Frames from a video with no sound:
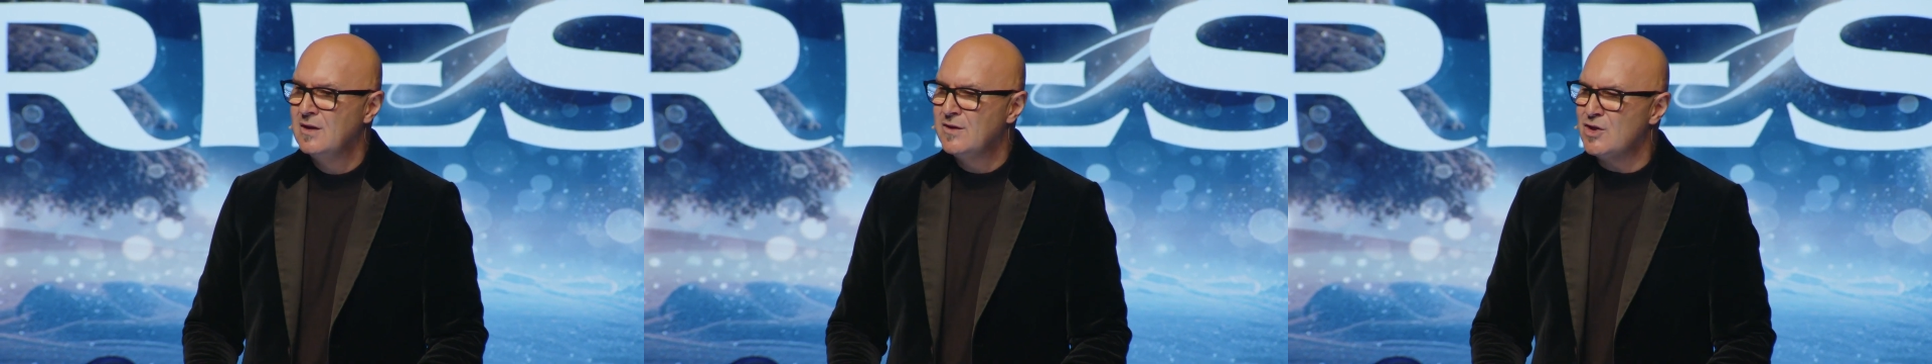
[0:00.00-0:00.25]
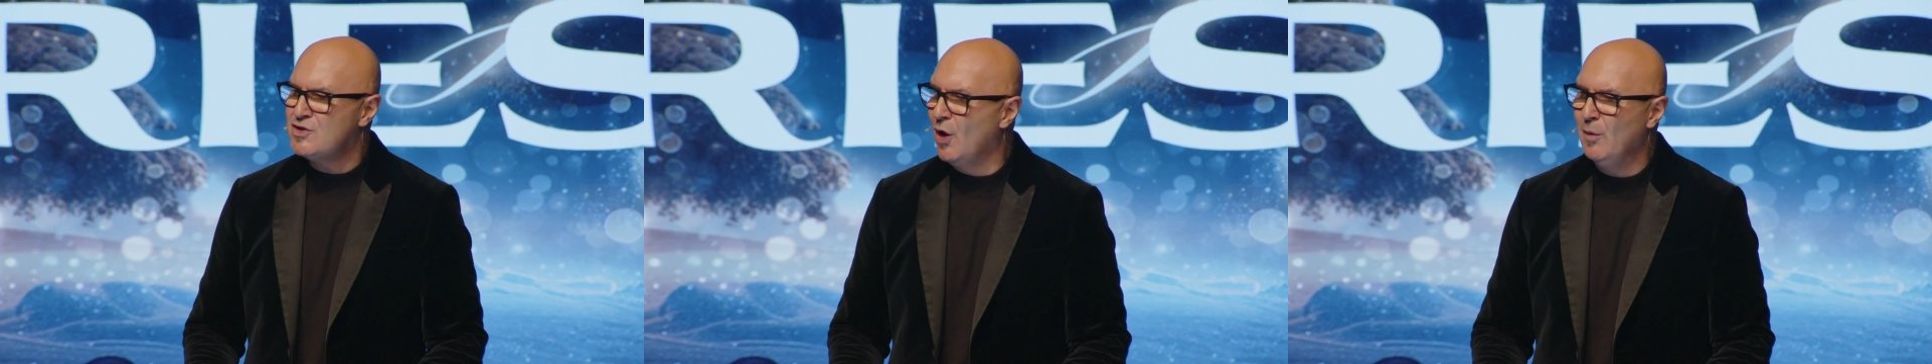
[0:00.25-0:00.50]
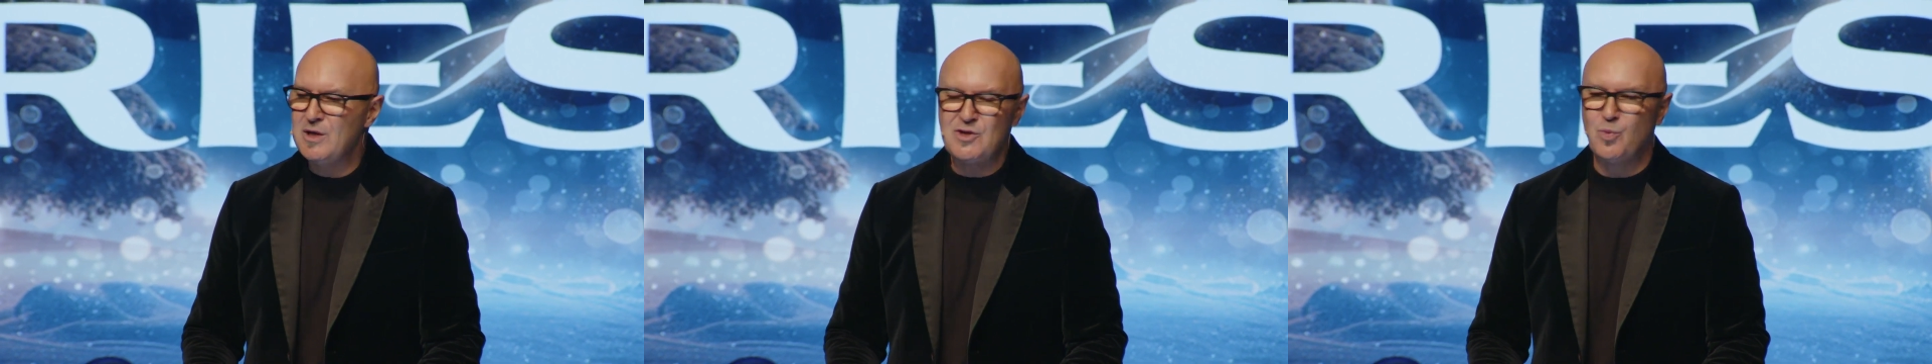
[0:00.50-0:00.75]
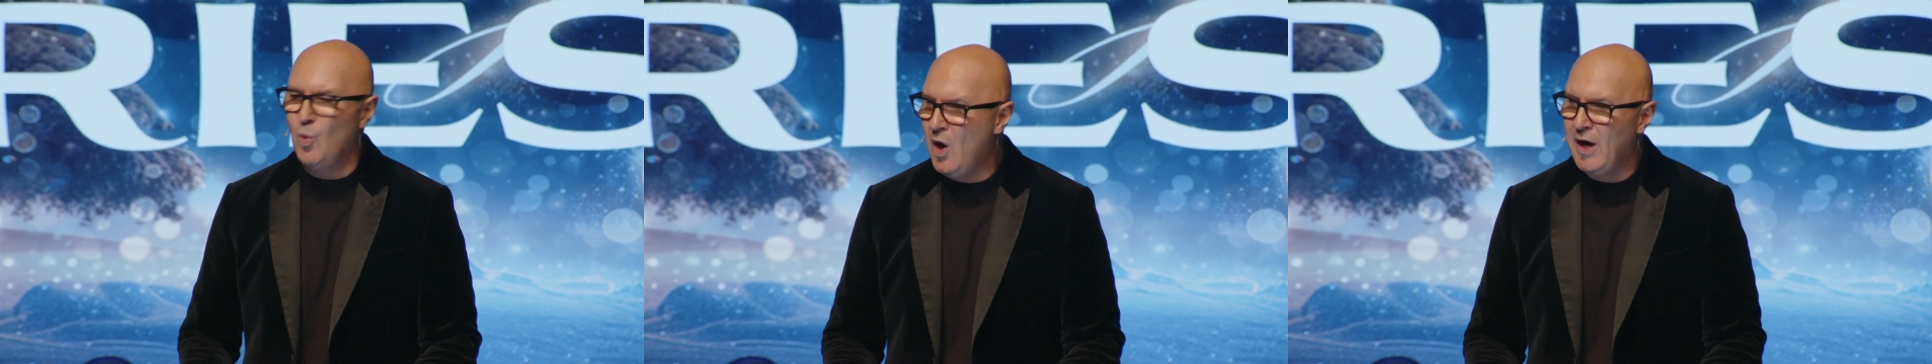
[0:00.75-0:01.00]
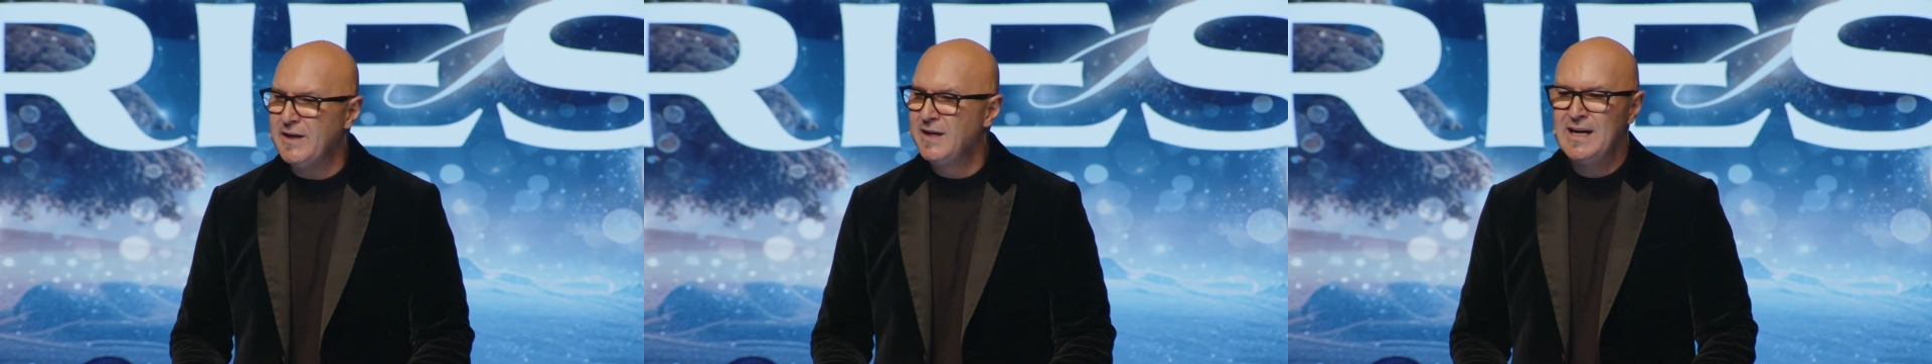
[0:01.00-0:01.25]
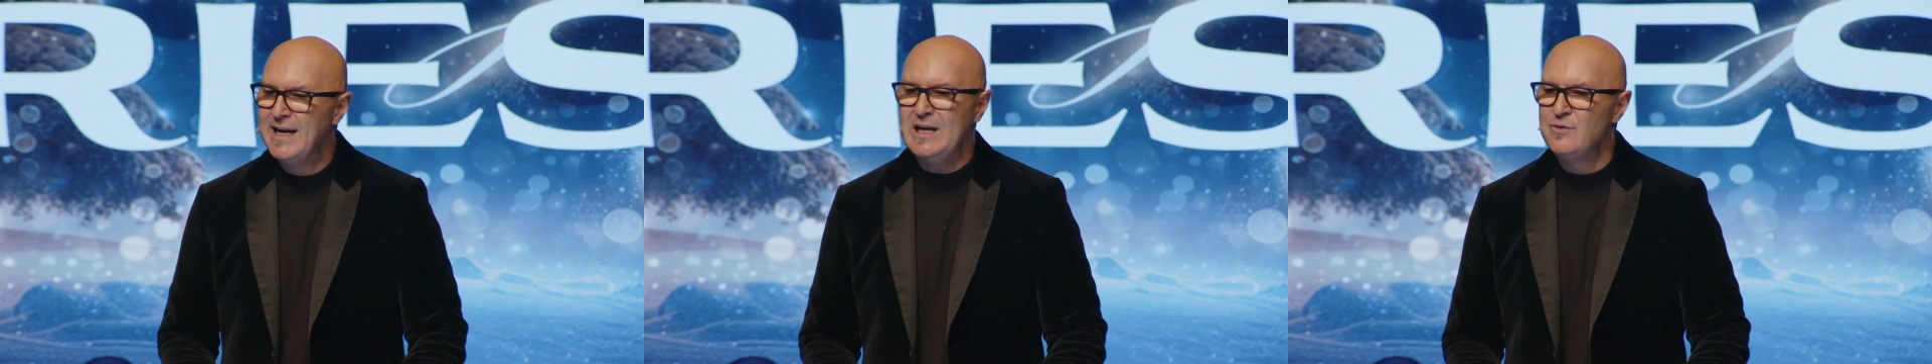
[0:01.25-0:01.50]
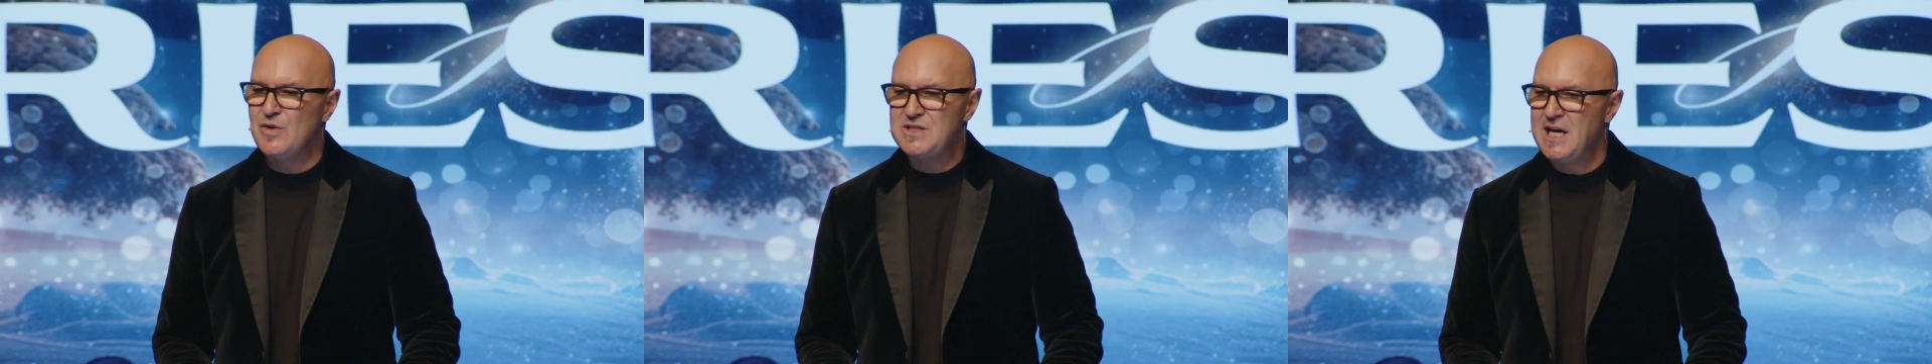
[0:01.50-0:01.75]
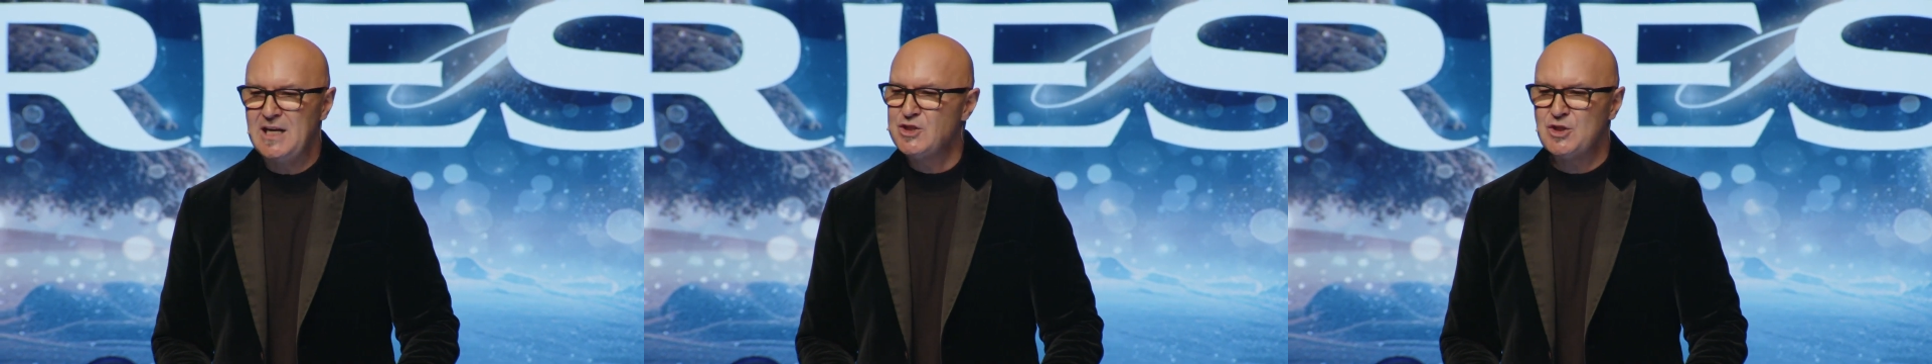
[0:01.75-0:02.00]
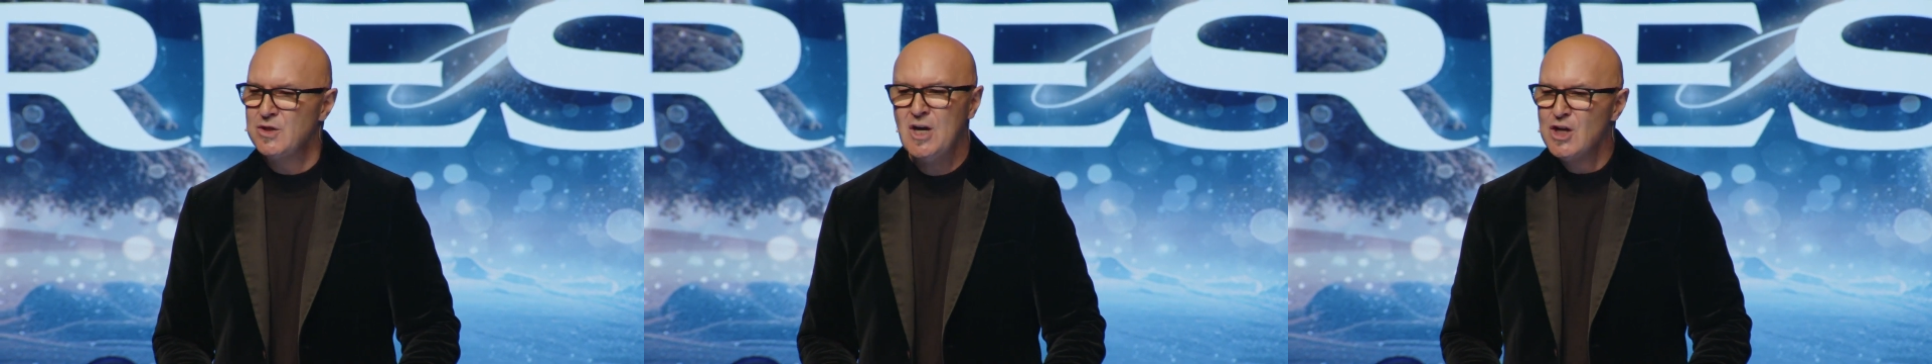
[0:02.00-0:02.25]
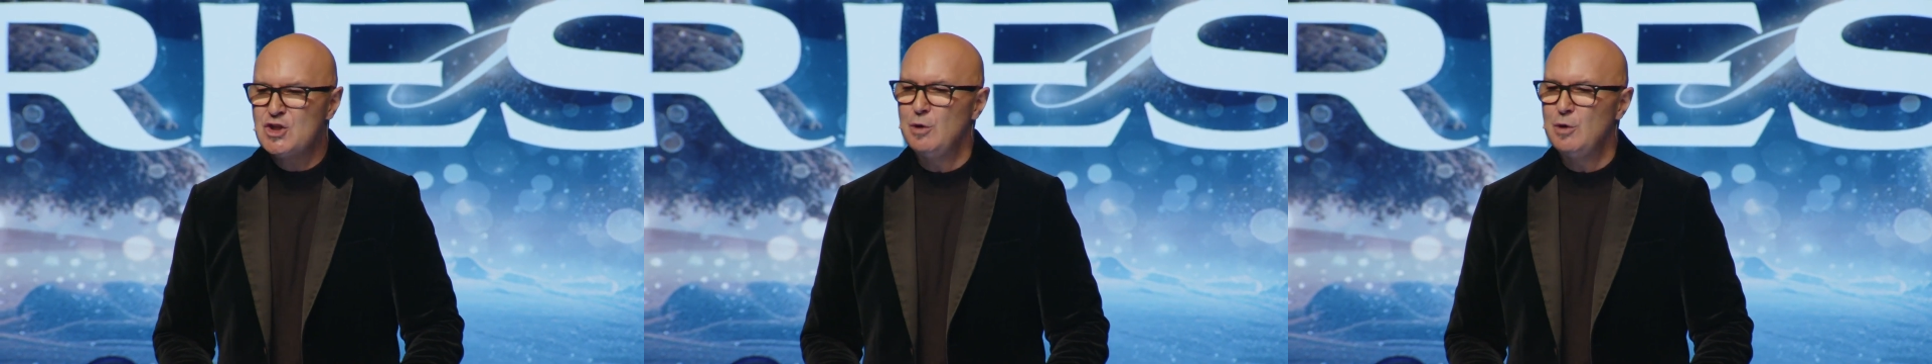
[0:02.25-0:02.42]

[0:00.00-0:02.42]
There's always one invitation